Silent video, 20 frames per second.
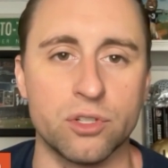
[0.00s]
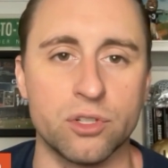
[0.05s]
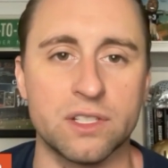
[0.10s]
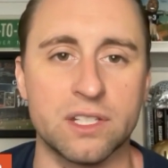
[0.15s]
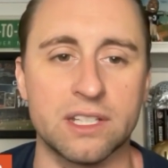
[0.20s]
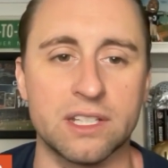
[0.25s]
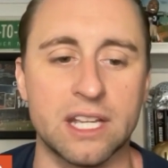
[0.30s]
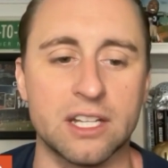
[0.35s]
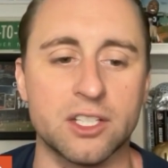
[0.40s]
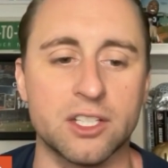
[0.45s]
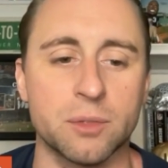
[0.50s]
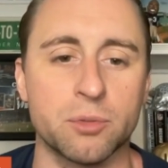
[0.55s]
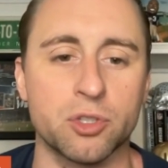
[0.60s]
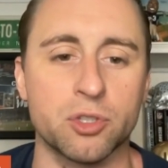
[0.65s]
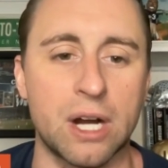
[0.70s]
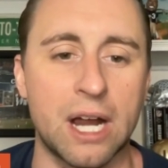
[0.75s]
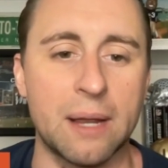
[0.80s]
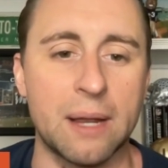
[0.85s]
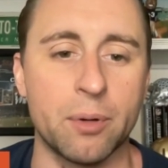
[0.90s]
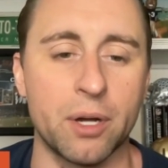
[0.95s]
Just hit that
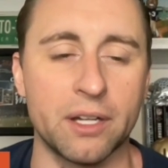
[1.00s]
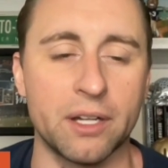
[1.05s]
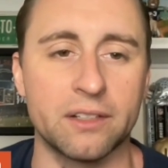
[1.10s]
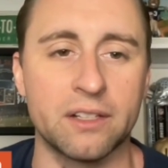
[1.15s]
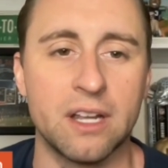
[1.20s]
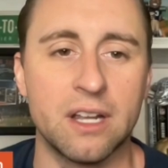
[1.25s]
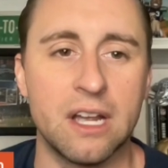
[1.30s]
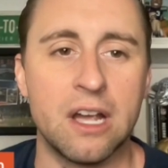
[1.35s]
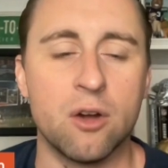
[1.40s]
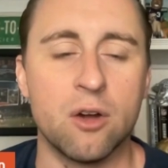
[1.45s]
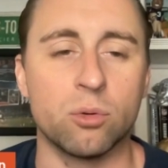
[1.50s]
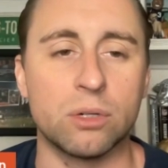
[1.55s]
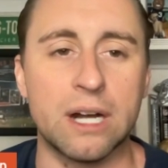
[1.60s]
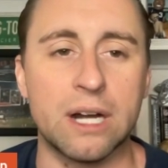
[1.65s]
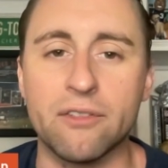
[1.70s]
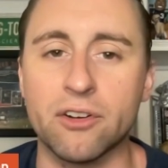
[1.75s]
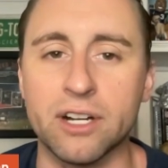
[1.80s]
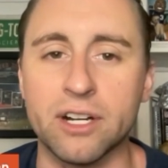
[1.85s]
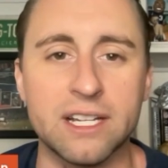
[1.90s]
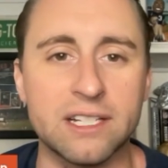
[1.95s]
subscribe button
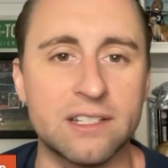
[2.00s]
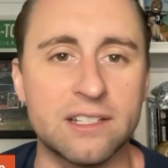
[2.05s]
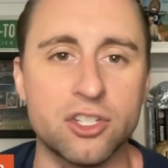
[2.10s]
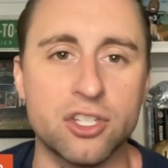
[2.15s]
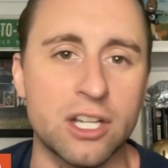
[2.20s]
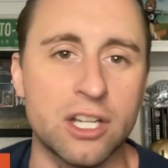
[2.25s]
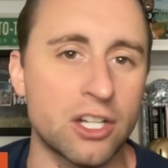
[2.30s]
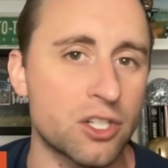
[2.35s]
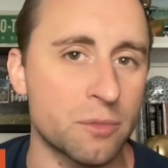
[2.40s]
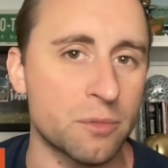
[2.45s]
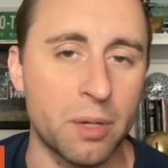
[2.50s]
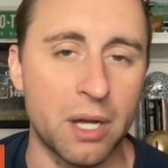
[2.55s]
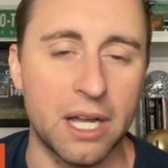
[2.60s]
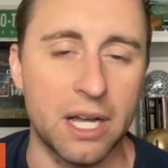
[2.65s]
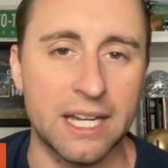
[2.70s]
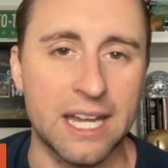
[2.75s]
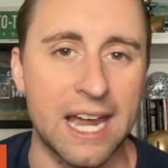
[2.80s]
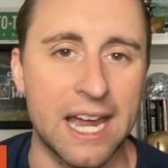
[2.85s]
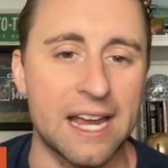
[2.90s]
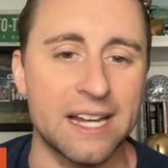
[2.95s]
wherever it is that you get your
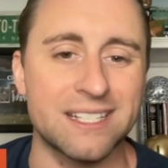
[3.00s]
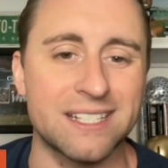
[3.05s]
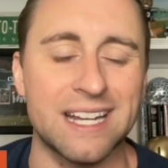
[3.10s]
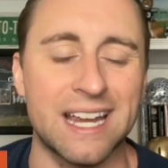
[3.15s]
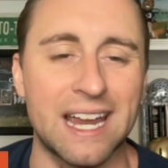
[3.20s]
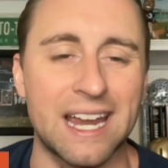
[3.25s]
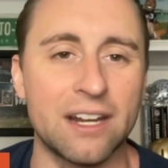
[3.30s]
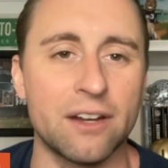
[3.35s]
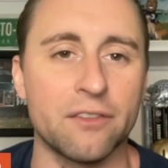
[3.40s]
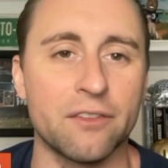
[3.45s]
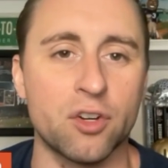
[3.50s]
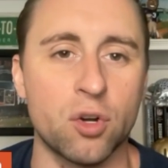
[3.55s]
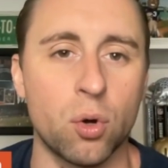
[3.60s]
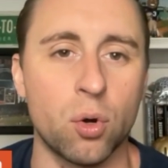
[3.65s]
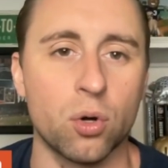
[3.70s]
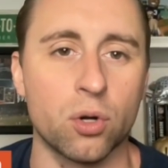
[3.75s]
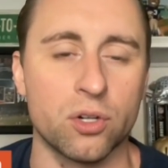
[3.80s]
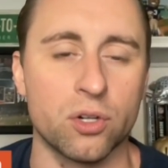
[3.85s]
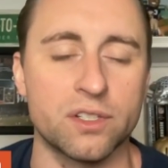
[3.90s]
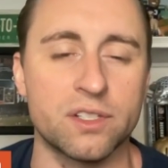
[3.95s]
podcasts, and of
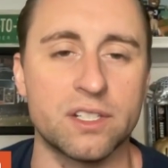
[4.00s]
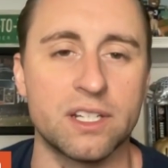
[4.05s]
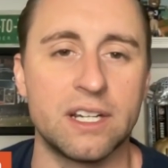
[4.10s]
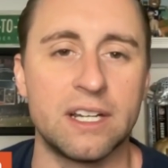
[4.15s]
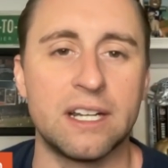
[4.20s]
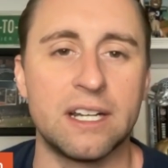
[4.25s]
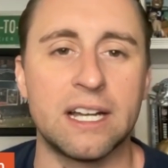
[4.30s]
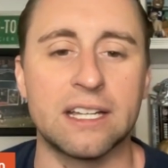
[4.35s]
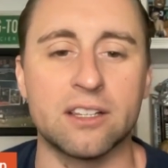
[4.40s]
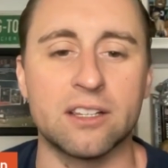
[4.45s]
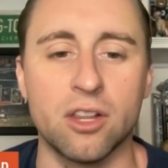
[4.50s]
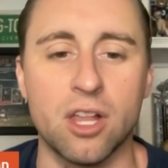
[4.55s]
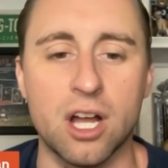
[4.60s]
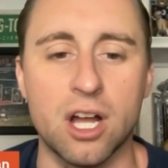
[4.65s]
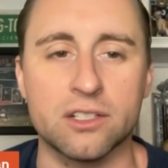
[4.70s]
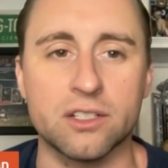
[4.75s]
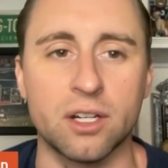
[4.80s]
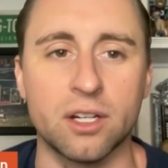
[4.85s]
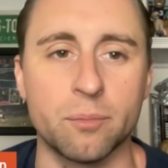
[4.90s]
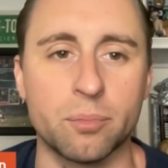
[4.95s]
course, at the
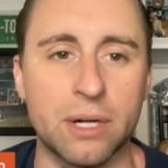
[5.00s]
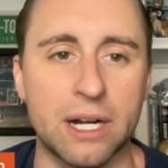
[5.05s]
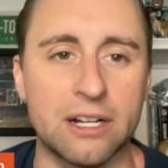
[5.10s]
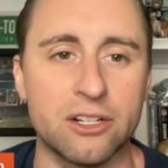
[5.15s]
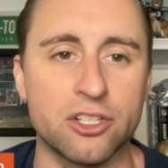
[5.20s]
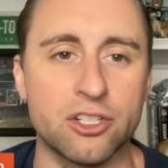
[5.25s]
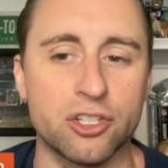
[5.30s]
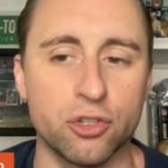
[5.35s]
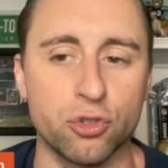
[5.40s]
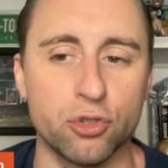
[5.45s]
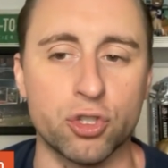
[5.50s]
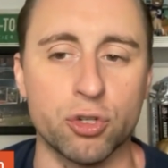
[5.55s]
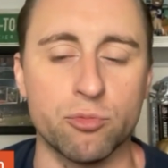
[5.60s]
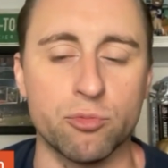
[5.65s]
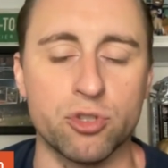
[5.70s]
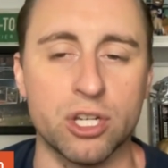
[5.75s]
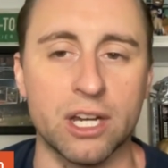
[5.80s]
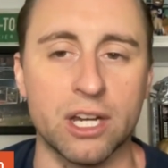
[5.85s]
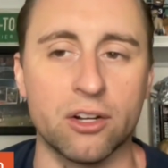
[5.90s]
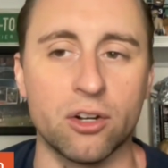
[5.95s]
Locked On Browns
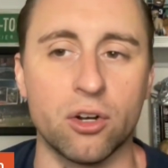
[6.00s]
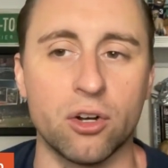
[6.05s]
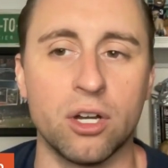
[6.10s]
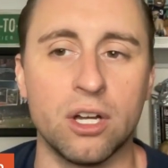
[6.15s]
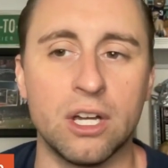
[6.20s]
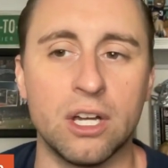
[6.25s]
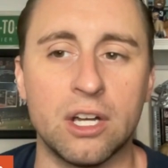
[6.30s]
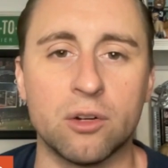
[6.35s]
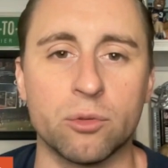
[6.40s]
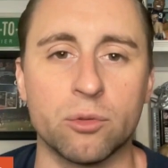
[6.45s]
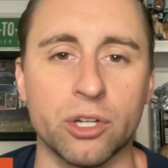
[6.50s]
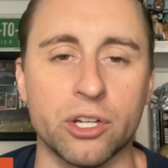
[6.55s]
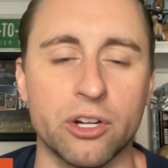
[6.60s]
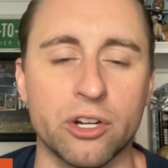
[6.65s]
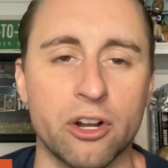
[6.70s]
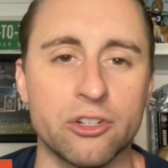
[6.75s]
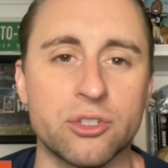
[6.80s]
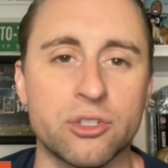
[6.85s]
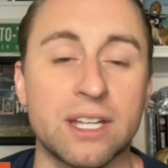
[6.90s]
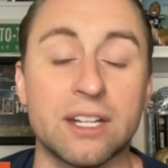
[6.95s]
YouTube channel, where you
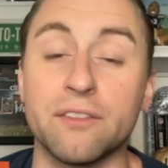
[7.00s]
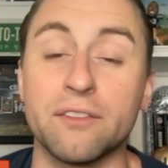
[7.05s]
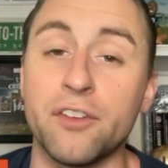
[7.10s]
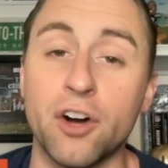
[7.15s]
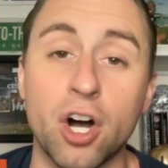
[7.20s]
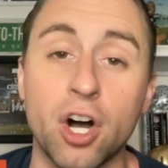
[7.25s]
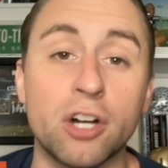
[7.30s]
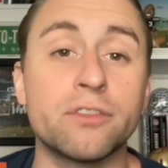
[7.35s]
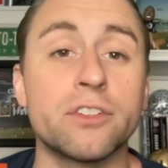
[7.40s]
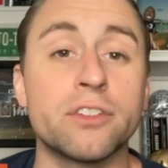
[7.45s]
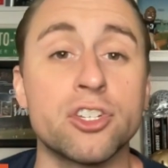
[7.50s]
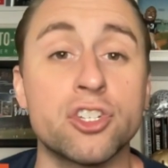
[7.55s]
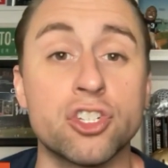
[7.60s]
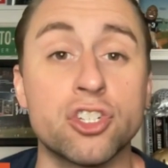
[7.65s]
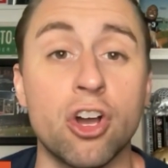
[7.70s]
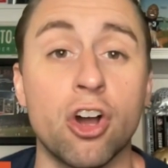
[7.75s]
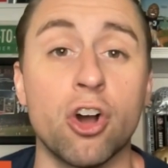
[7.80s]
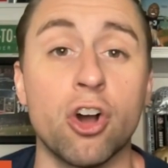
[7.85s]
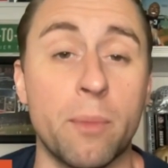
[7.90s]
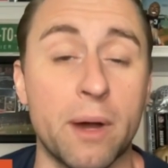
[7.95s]
can also get involved in the
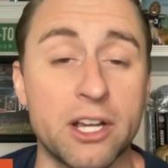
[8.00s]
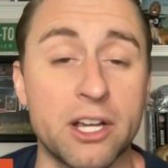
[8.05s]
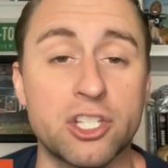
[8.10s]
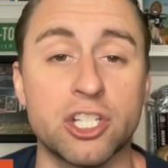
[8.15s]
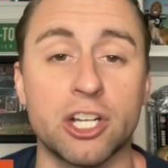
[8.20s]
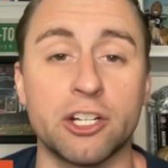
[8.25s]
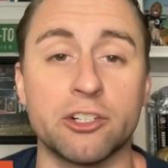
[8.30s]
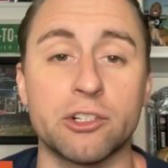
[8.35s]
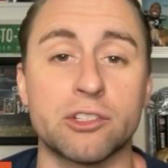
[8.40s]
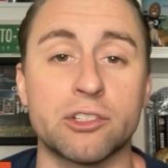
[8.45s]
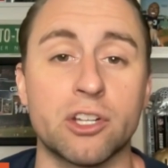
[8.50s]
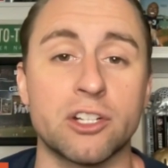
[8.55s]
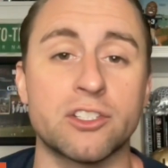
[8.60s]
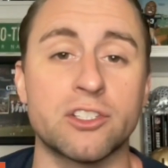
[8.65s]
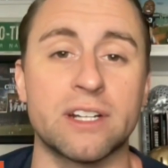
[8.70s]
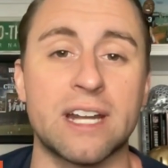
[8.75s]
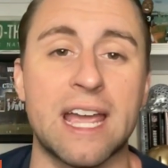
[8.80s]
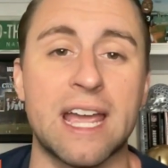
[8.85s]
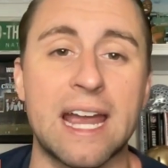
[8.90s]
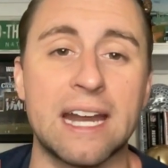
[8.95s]
show by sharing your
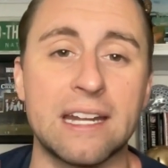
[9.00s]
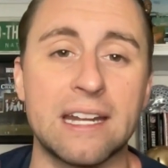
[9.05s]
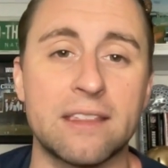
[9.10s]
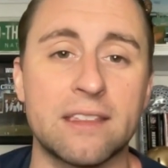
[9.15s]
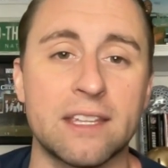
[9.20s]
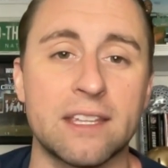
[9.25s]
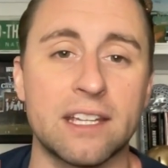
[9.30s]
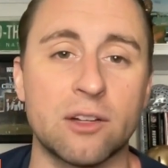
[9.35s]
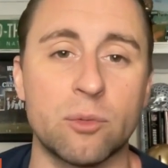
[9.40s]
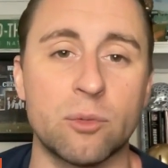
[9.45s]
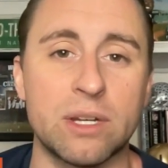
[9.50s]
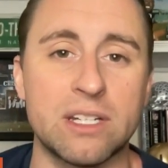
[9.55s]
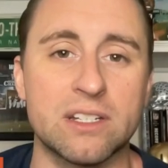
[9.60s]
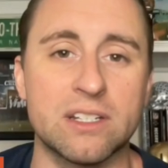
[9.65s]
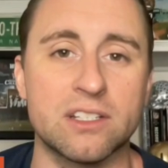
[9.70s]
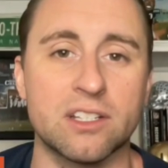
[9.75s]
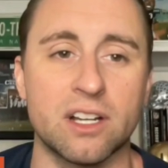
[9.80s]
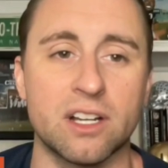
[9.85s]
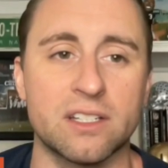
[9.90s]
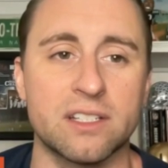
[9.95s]
thoughts on anything we
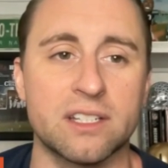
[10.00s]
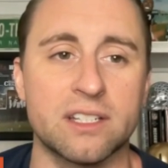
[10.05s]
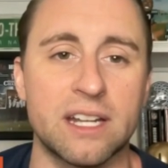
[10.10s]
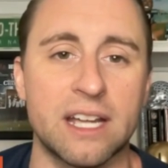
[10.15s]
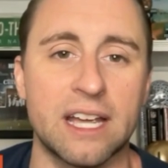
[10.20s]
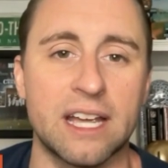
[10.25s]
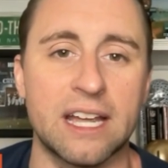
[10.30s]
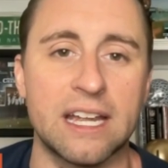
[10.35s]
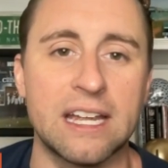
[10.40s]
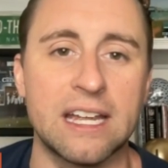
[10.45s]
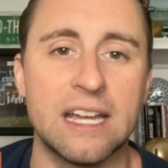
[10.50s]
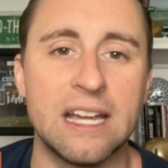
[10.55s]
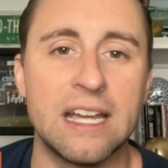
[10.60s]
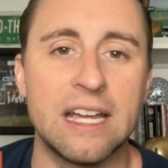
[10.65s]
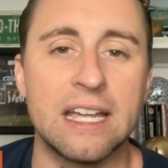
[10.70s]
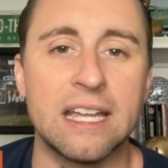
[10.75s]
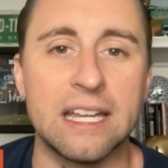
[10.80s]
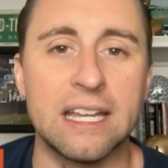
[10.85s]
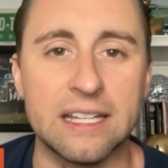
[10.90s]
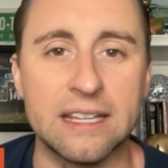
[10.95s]
discussed today
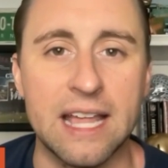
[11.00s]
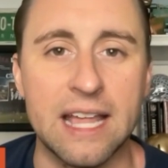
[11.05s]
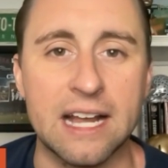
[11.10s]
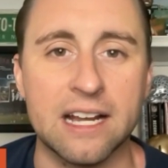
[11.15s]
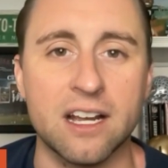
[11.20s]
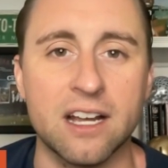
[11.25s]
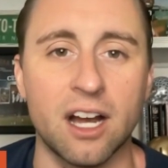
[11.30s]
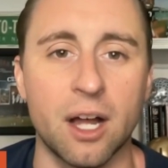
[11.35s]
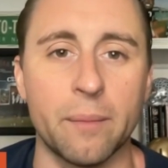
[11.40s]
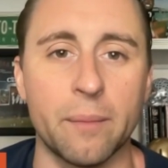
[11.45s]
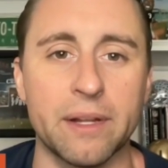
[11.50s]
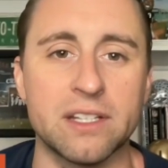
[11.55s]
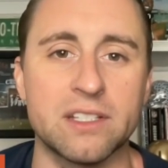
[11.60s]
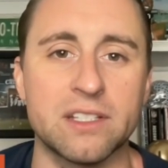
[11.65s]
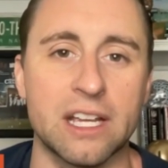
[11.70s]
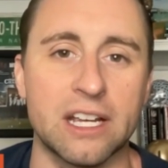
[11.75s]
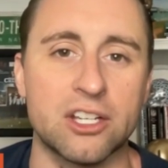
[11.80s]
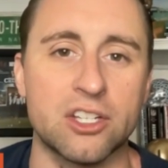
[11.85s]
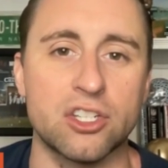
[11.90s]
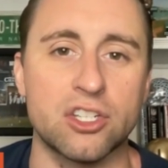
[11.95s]
in that comment
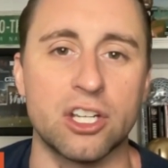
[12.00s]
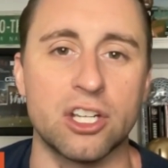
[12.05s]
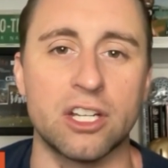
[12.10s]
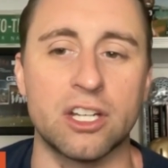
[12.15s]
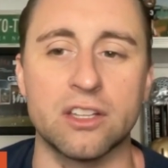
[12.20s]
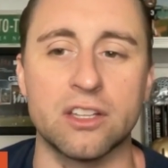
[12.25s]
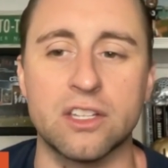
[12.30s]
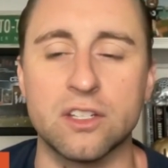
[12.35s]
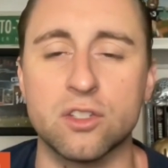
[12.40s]
section.